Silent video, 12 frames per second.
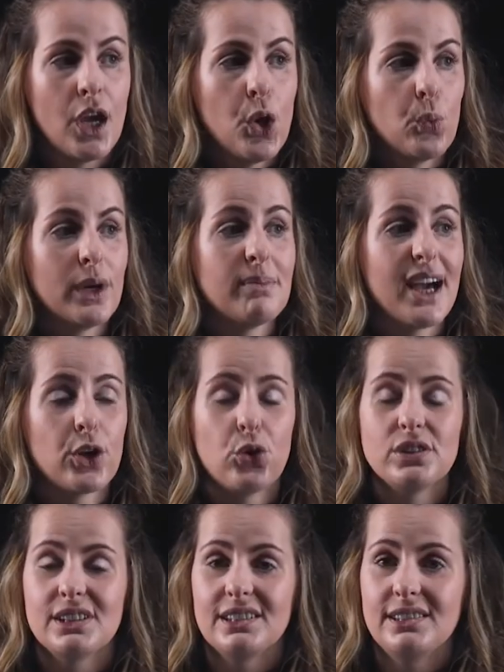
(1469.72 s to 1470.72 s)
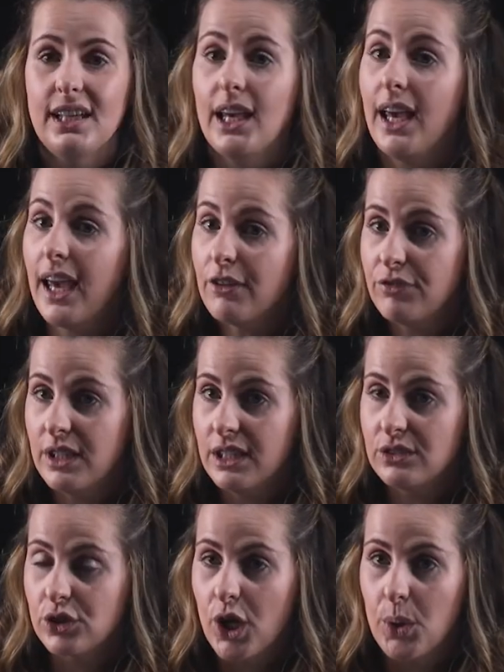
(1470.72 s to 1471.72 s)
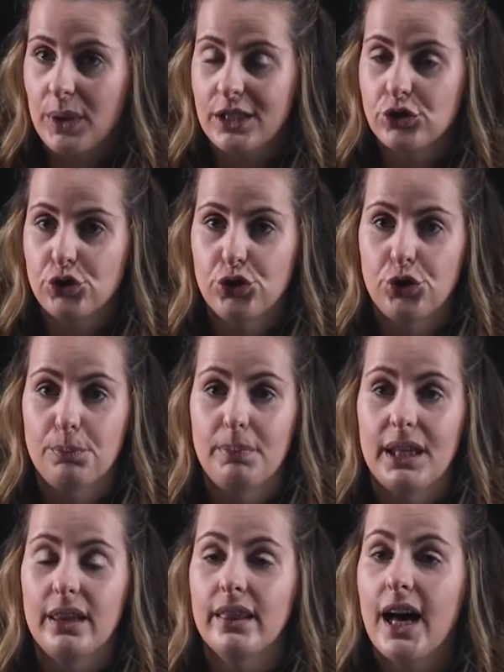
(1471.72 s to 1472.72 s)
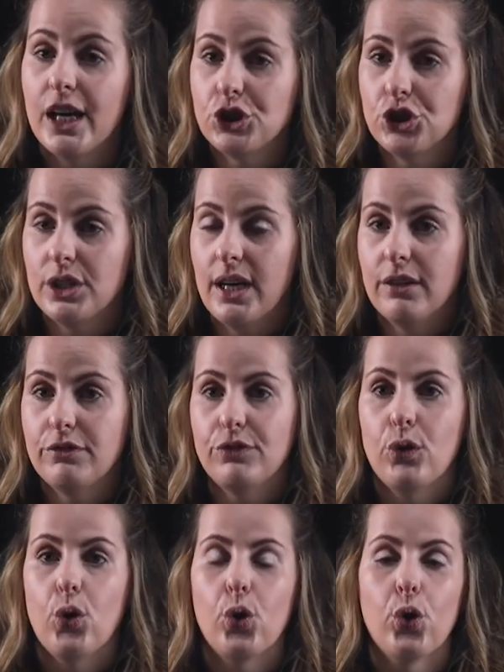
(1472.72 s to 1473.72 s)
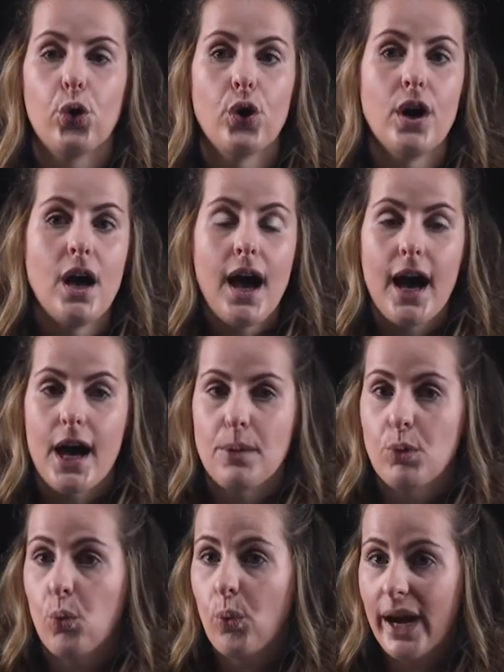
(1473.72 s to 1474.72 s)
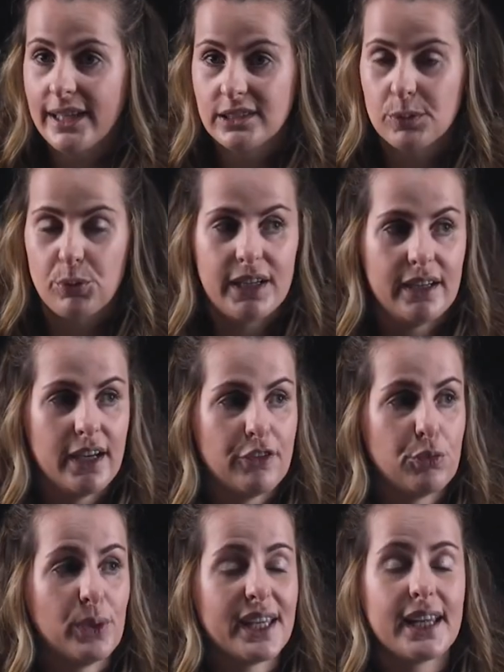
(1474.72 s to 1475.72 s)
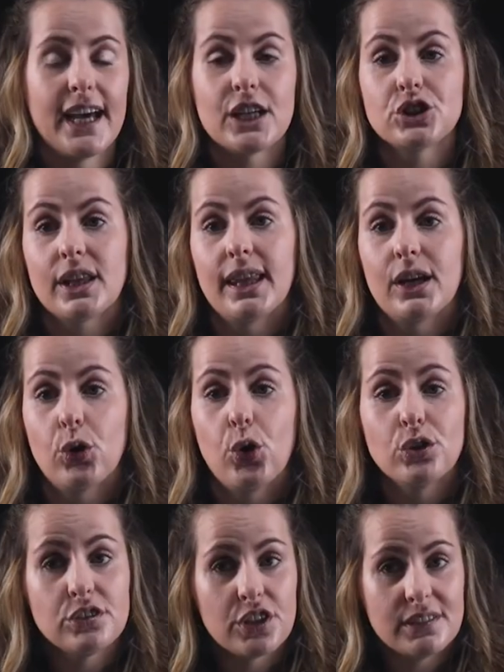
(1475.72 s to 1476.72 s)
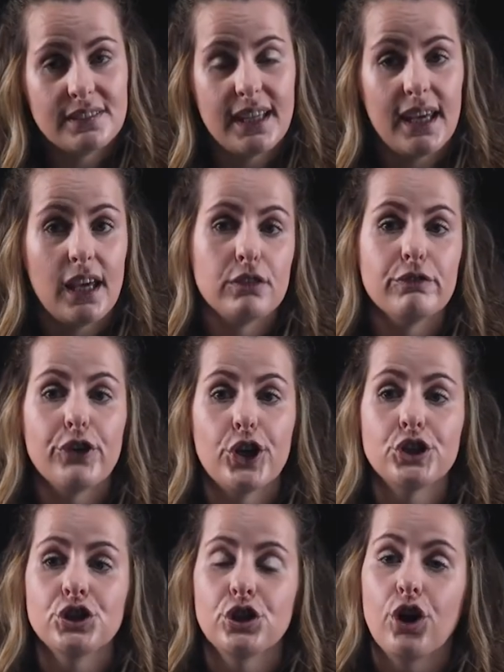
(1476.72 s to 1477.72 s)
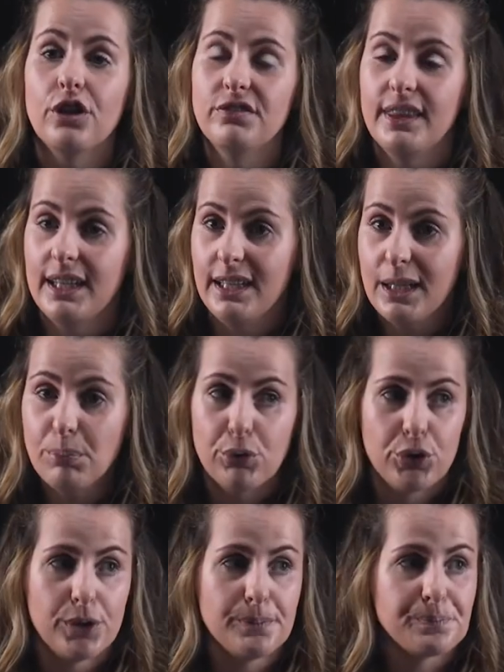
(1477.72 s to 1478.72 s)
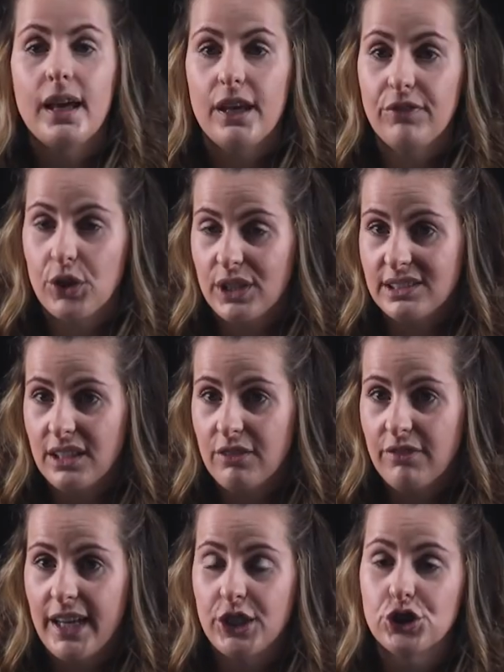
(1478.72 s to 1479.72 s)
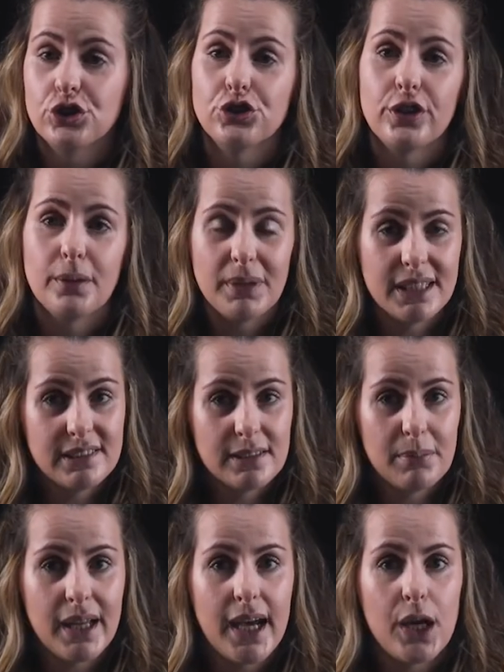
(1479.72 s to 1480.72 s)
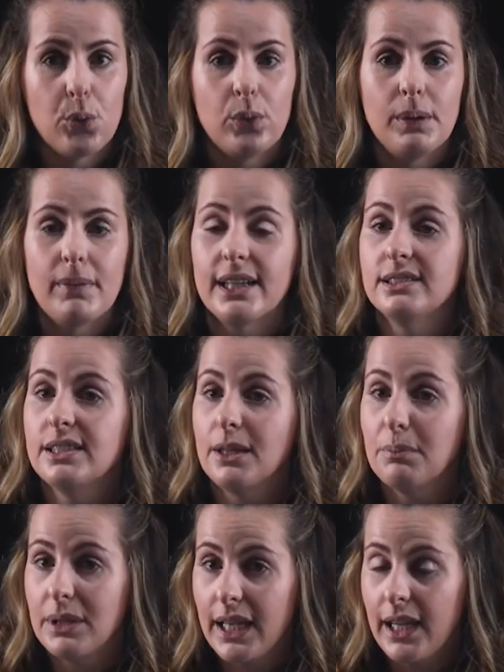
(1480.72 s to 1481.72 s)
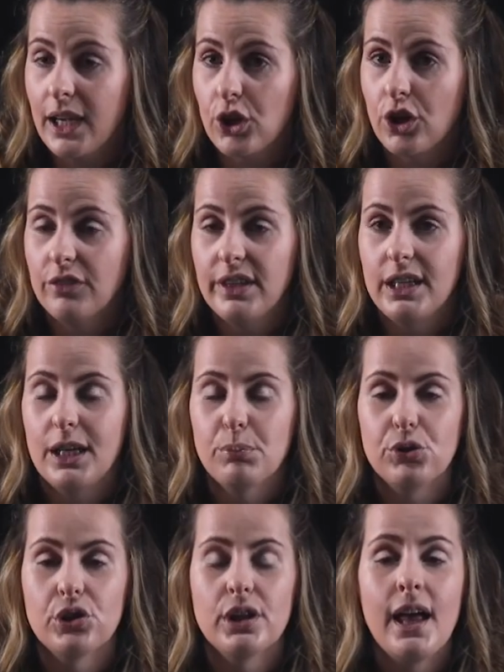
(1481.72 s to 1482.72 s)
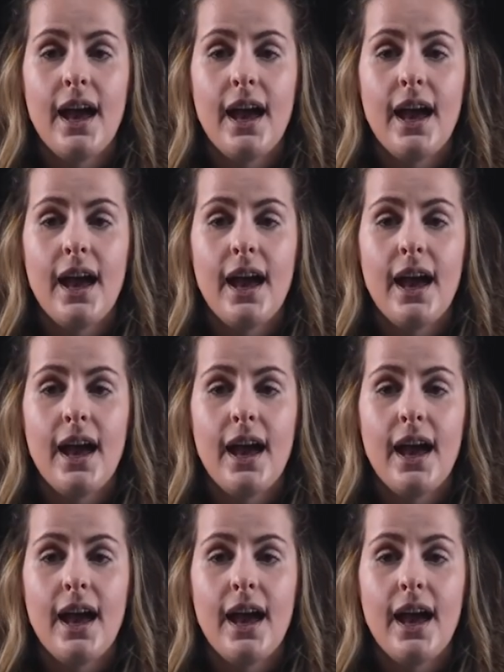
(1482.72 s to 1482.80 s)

We might also see if it is going to be large enough or widespread enough, we can actually then also see inversion of the nipple. If there is invasion to the blood supply, we might see bleeding of the nipple.